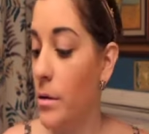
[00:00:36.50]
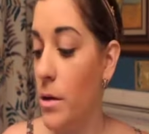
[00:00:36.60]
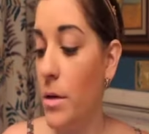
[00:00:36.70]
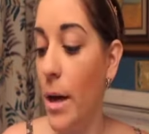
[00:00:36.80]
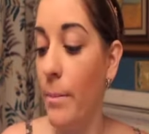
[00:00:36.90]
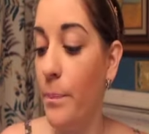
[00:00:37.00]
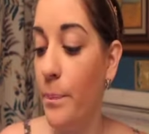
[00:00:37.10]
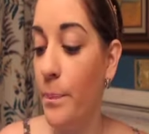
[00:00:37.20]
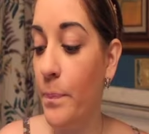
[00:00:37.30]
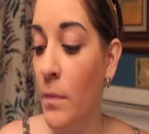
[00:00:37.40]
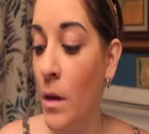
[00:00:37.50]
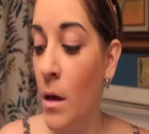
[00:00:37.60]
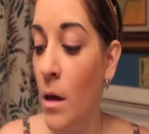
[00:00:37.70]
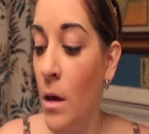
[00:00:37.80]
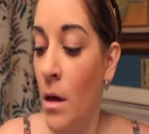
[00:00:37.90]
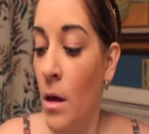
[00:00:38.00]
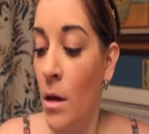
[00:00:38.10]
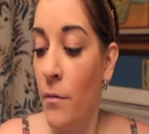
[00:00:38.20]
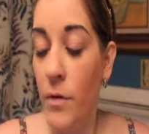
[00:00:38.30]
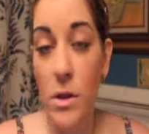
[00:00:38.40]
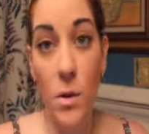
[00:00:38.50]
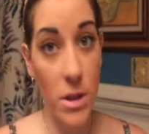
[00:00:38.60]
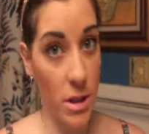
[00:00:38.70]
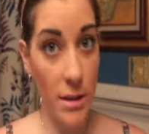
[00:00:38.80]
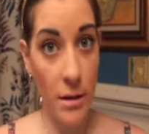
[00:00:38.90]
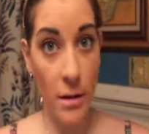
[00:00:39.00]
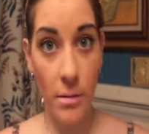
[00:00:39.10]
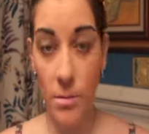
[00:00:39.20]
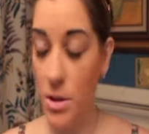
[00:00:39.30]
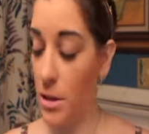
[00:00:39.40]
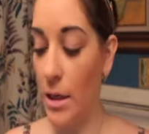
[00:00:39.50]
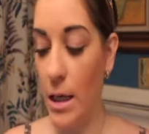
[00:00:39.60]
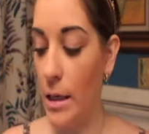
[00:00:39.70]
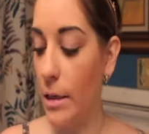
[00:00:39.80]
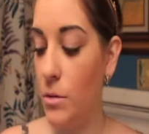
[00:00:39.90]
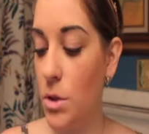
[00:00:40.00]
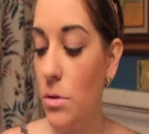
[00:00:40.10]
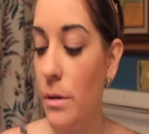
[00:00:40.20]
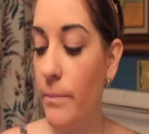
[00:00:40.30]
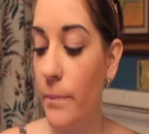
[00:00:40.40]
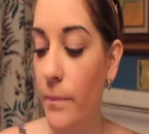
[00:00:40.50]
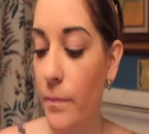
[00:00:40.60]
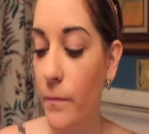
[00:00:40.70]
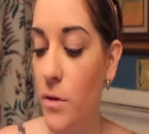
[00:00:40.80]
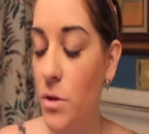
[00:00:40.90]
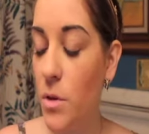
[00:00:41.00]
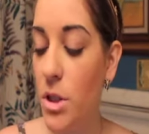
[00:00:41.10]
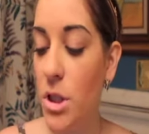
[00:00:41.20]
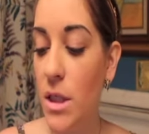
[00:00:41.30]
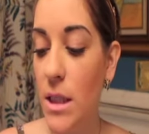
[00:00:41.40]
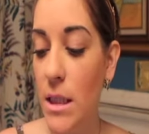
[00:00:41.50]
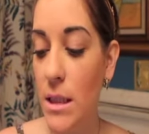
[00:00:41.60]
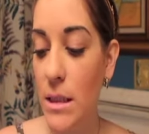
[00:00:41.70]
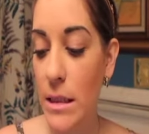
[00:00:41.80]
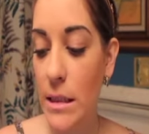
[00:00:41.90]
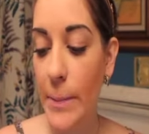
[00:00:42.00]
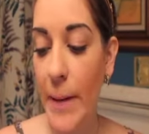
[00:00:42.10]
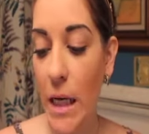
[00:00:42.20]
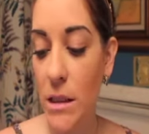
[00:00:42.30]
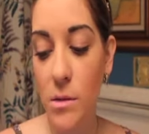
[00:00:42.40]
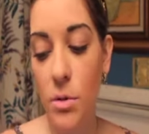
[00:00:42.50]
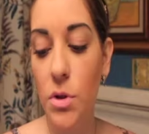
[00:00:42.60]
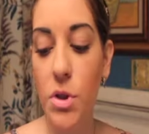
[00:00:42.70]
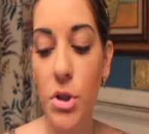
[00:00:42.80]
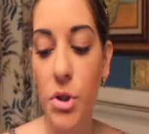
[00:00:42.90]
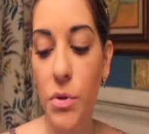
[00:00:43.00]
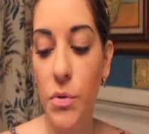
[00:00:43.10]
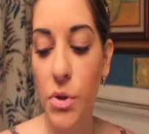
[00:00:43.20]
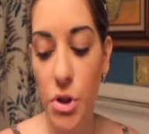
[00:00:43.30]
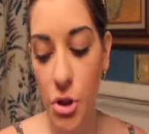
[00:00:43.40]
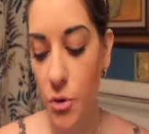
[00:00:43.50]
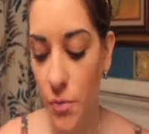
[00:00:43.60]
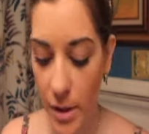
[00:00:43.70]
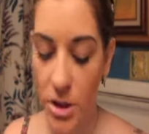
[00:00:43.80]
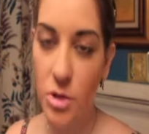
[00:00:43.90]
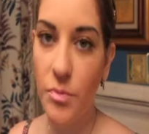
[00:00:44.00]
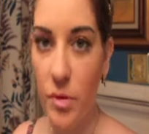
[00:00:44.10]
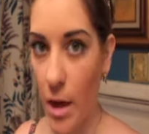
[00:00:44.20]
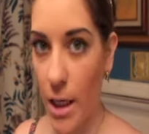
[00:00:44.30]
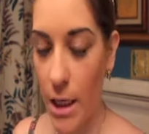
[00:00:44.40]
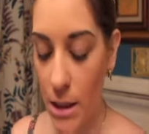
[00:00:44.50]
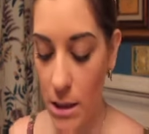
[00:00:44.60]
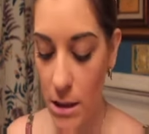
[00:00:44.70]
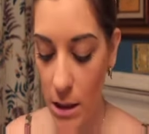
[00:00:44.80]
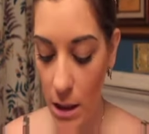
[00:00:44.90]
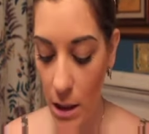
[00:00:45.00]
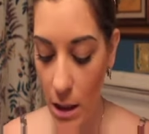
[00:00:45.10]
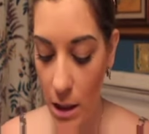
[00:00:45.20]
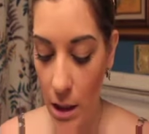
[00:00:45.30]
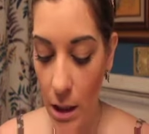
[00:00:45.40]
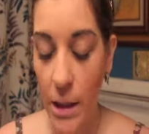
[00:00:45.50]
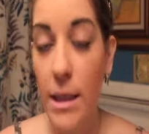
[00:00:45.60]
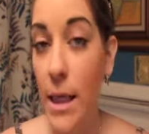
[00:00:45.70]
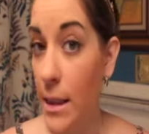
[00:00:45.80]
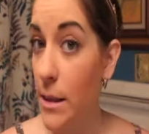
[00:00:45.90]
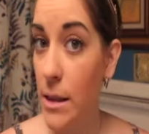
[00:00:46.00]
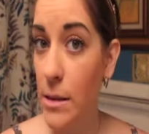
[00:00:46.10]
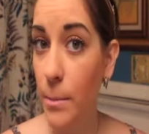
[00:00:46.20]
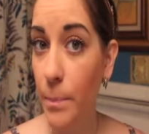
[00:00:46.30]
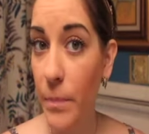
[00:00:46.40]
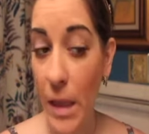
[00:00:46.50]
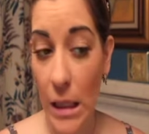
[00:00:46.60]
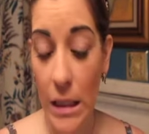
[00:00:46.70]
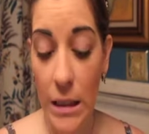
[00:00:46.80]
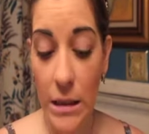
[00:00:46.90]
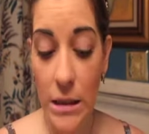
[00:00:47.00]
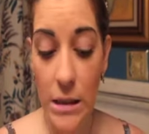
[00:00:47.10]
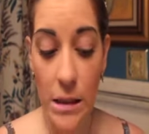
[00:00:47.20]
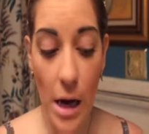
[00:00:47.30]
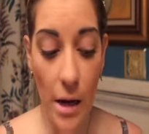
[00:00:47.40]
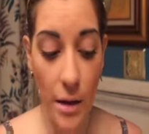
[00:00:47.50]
so yeah. First question, I'm just going to get down to it. First question is it possible to use too much product? Yes, it is.